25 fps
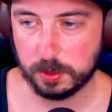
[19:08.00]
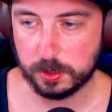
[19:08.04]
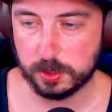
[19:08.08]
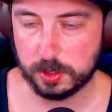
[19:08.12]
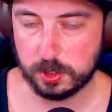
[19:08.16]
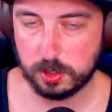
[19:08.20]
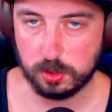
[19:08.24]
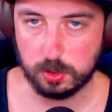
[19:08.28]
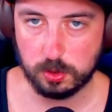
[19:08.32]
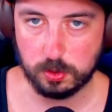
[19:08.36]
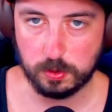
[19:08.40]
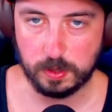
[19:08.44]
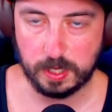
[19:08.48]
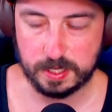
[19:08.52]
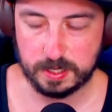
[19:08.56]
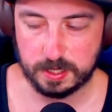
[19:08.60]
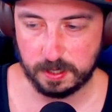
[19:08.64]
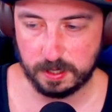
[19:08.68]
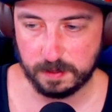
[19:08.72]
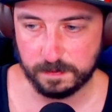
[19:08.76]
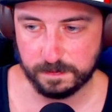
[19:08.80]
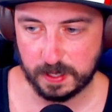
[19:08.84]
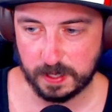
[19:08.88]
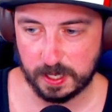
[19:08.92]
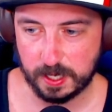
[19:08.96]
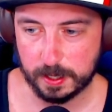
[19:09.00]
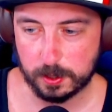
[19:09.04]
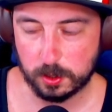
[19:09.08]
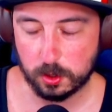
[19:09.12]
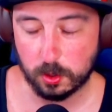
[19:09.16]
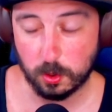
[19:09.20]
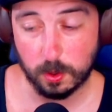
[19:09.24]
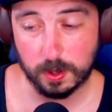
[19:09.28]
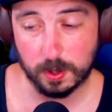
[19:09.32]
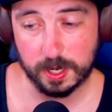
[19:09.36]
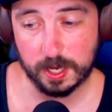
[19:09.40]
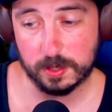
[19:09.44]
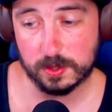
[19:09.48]
to identify.
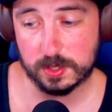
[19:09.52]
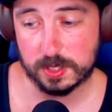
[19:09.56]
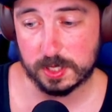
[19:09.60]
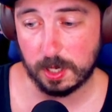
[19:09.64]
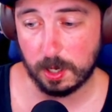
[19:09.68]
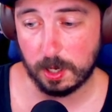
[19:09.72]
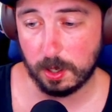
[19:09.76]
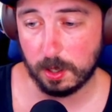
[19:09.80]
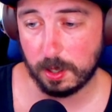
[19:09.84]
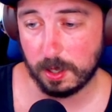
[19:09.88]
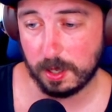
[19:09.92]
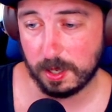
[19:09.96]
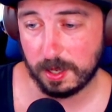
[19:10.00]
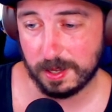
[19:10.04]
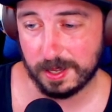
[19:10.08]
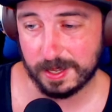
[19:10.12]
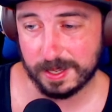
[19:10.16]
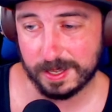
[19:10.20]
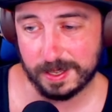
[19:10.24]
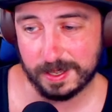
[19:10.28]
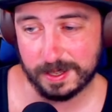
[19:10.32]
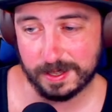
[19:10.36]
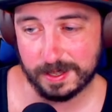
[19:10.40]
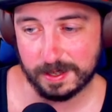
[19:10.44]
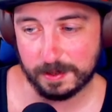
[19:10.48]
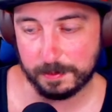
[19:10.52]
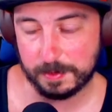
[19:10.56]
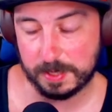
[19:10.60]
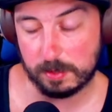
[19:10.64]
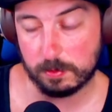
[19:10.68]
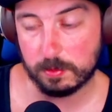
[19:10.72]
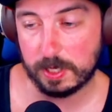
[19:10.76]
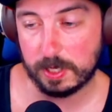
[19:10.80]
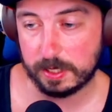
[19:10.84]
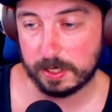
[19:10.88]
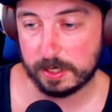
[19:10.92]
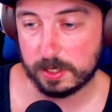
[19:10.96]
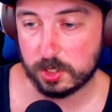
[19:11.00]
Goryos, I mean,
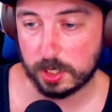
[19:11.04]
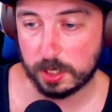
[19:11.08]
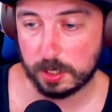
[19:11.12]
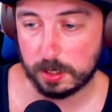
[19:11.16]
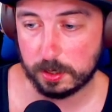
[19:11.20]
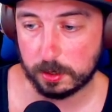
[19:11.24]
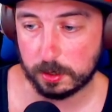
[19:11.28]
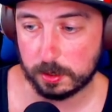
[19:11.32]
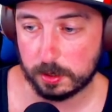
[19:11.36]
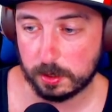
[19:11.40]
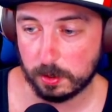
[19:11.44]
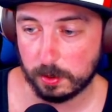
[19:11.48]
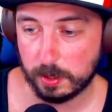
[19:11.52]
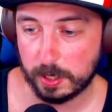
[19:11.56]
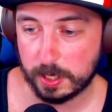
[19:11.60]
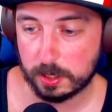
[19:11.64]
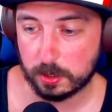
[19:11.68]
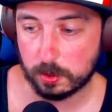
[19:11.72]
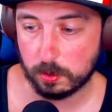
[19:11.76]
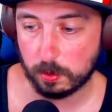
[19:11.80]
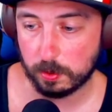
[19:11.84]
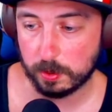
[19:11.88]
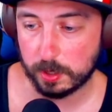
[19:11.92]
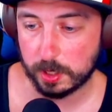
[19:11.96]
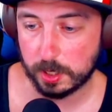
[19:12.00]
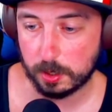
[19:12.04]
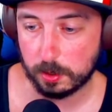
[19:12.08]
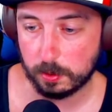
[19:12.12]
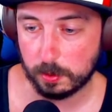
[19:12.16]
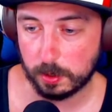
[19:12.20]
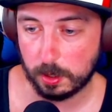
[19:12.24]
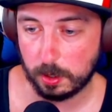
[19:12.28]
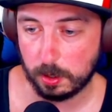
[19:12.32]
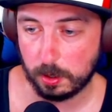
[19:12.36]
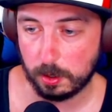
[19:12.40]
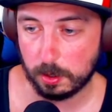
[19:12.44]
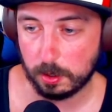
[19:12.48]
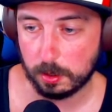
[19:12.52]
really, Jin, Yurei, Goryo are
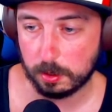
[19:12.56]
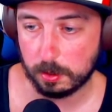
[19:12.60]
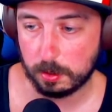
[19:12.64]
all